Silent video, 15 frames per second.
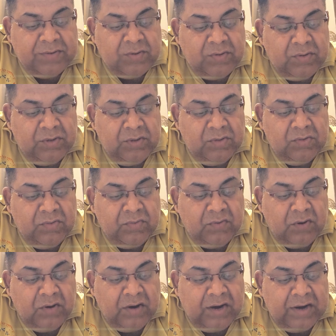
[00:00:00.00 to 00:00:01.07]
So U
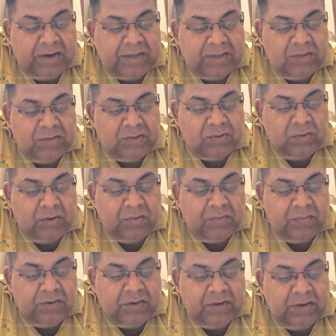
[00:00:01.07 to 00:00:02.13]
for ultrasound score of
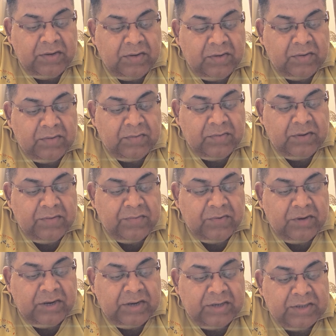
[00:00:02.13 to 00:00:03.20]
1, or 1 for
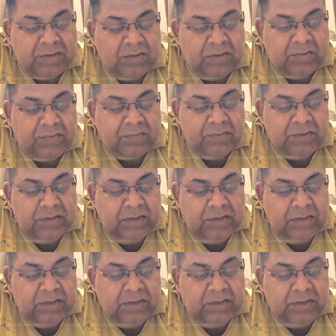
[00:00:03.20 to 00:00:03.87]
ultrasound of